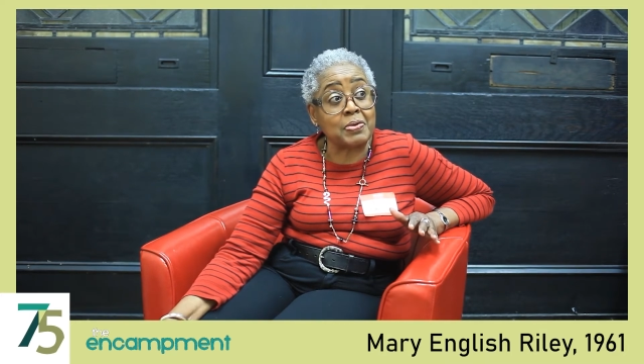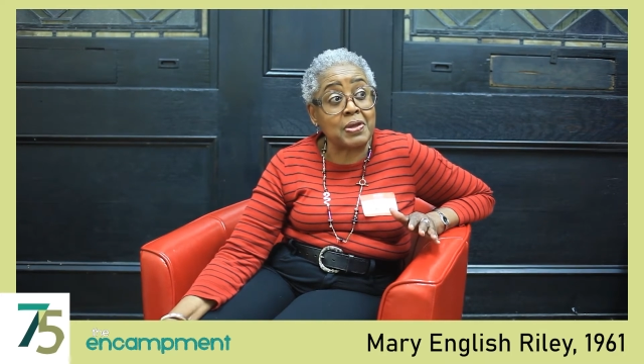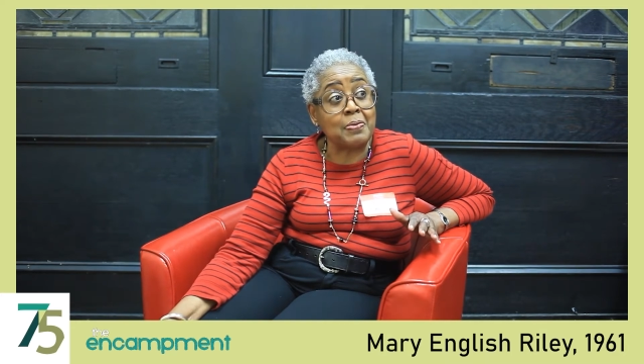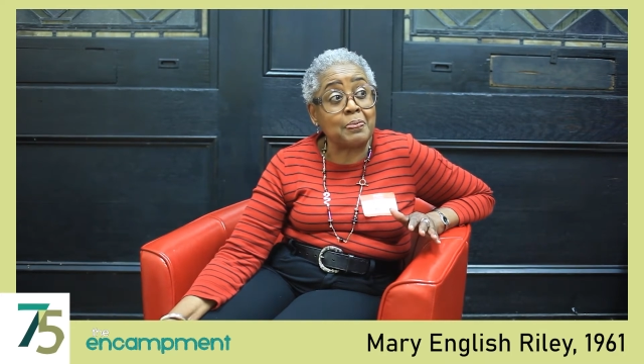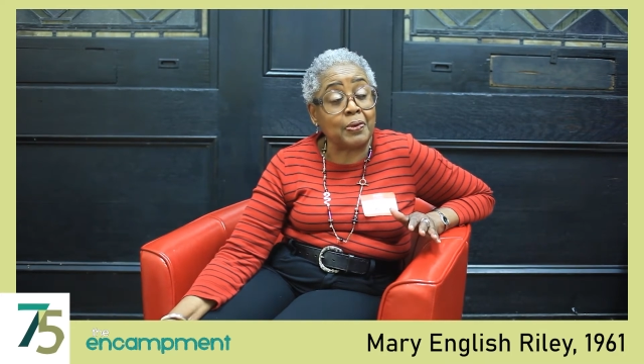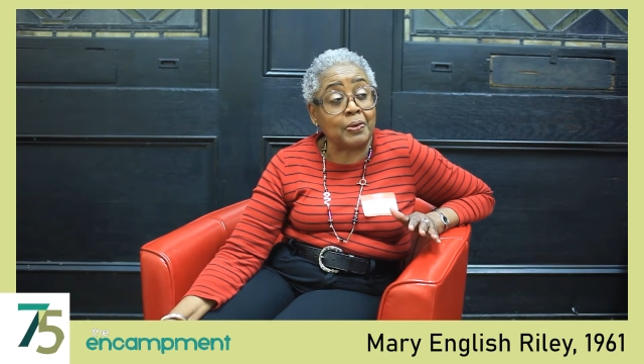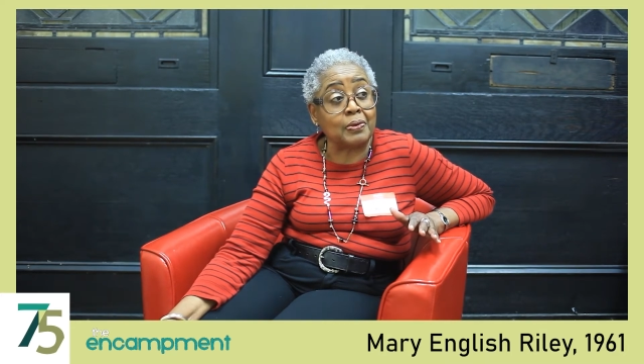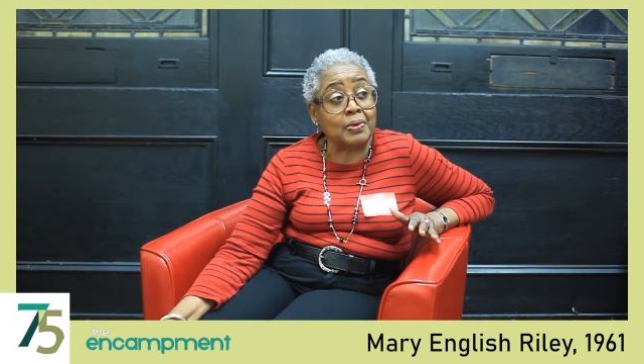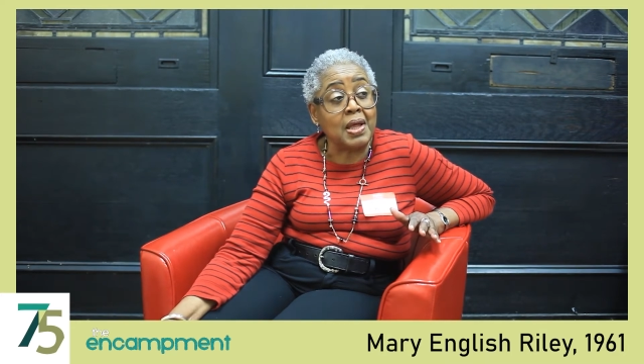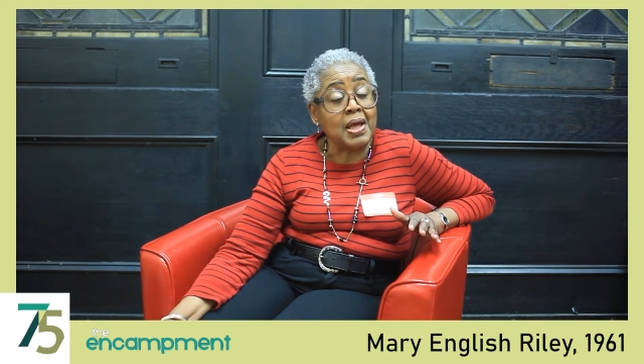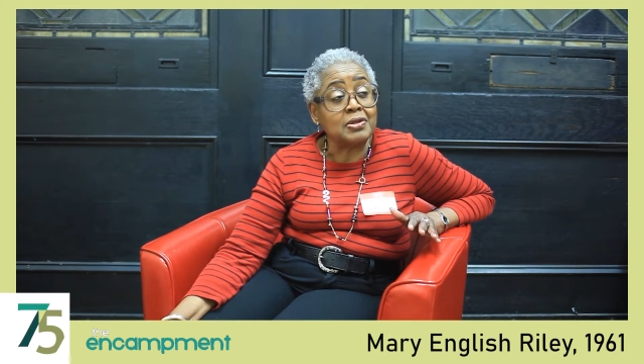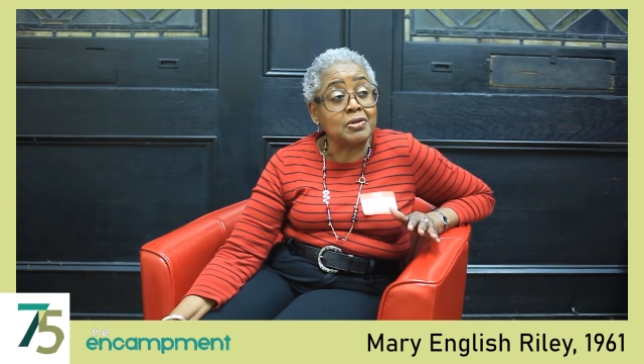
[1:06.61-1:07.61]
people
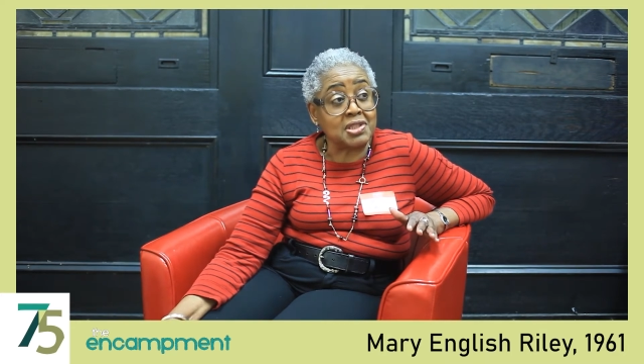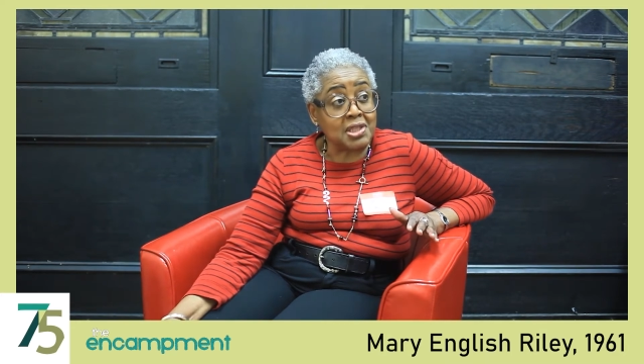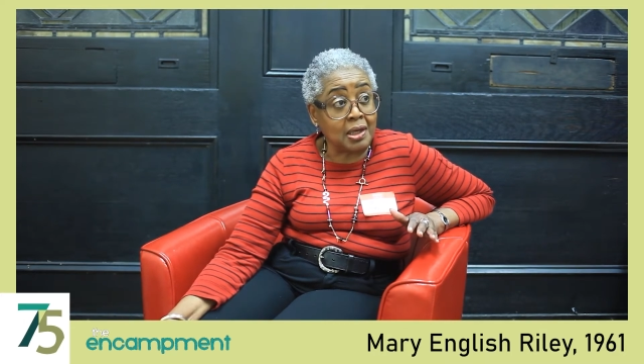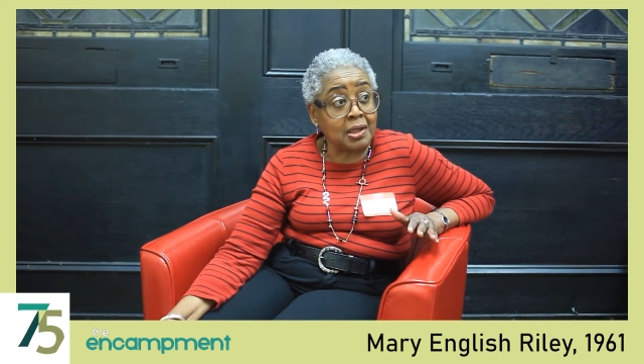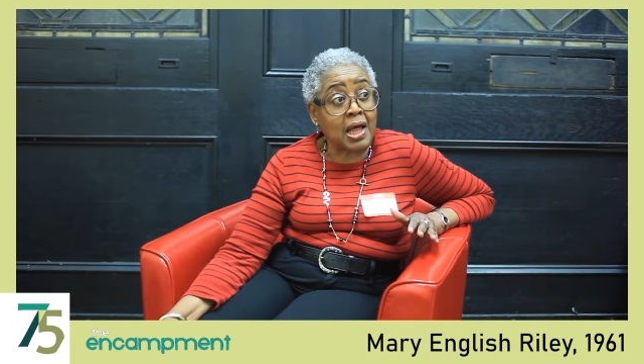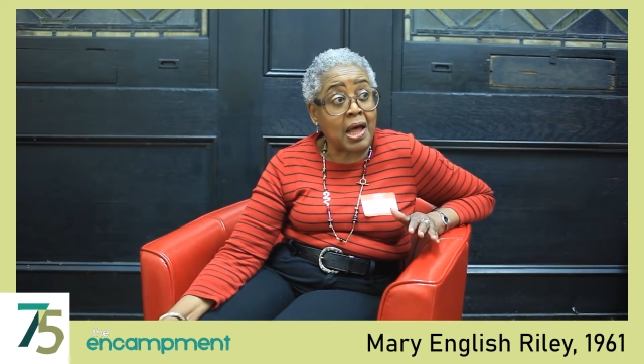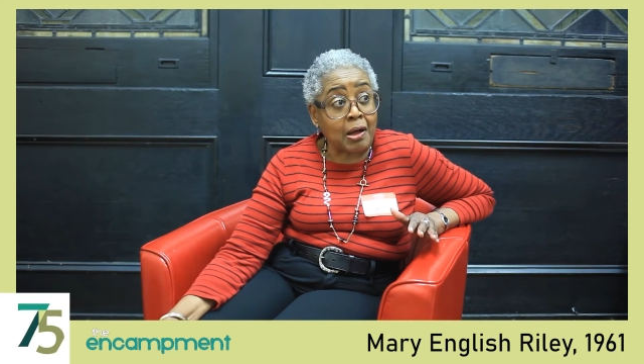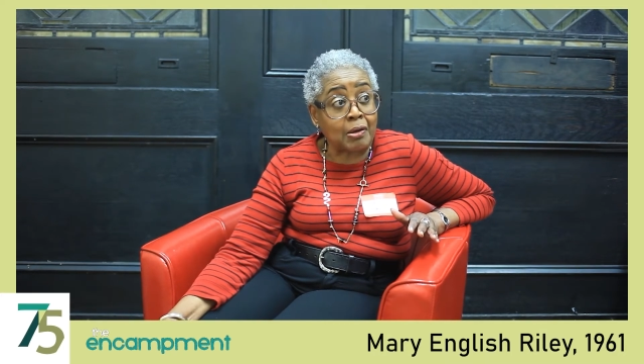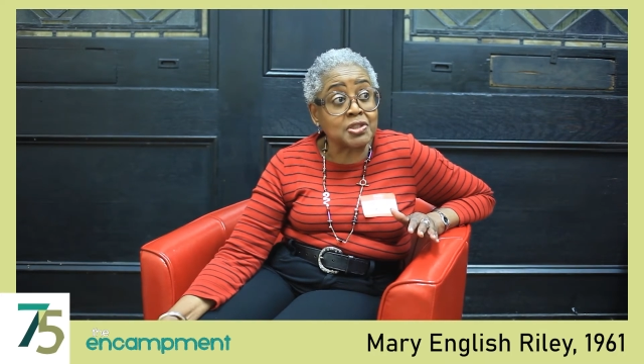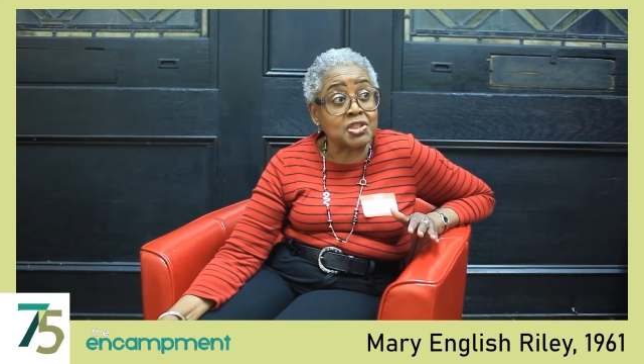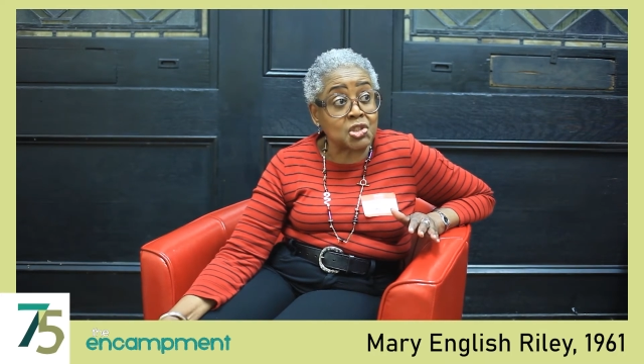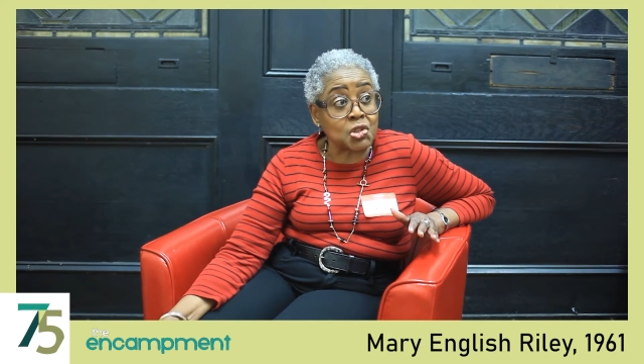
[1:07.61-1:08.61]
to tell our
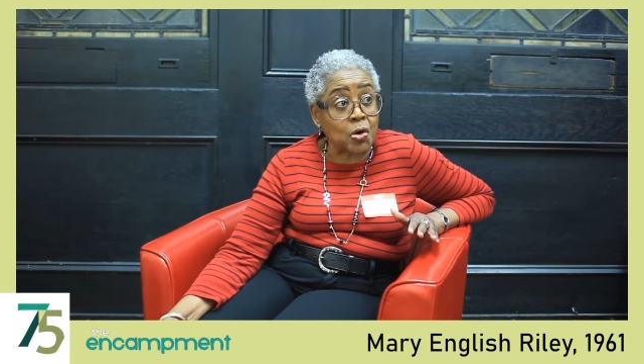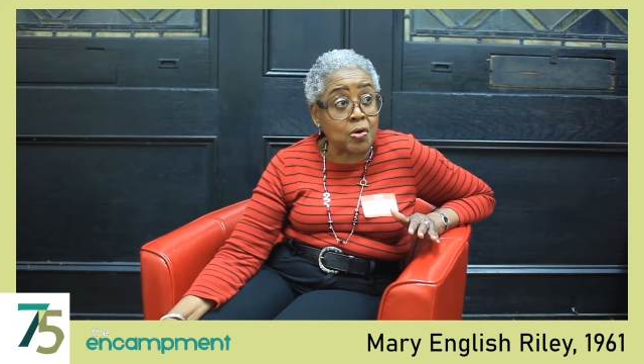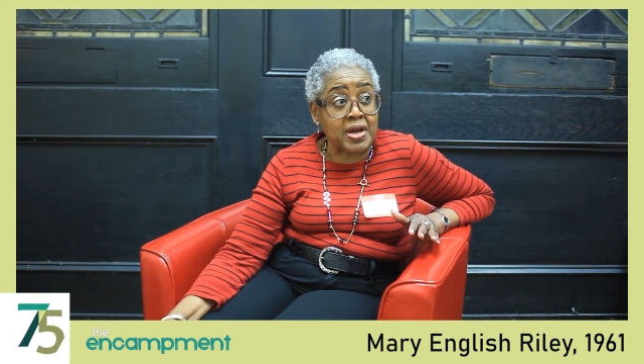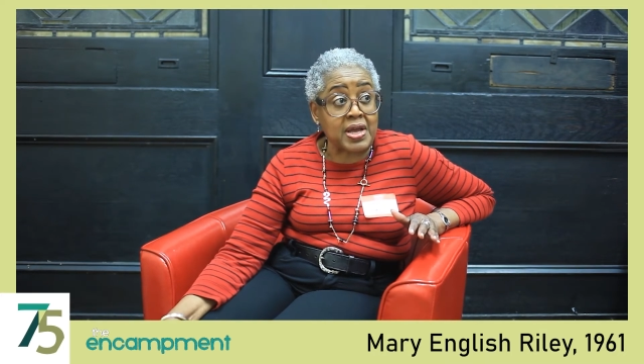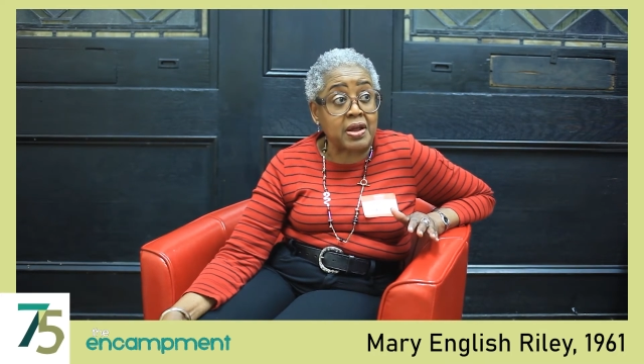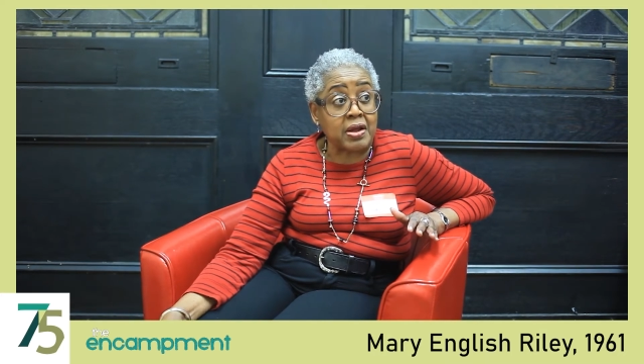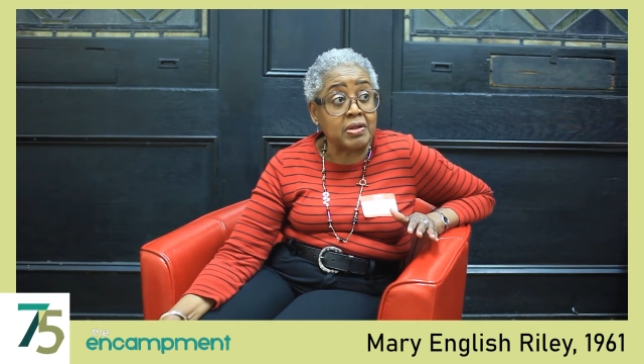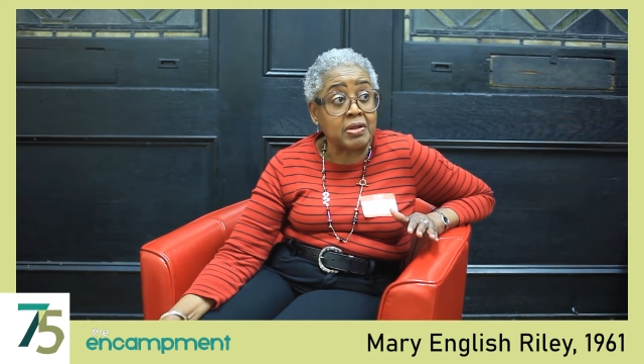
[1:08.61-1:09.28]
story.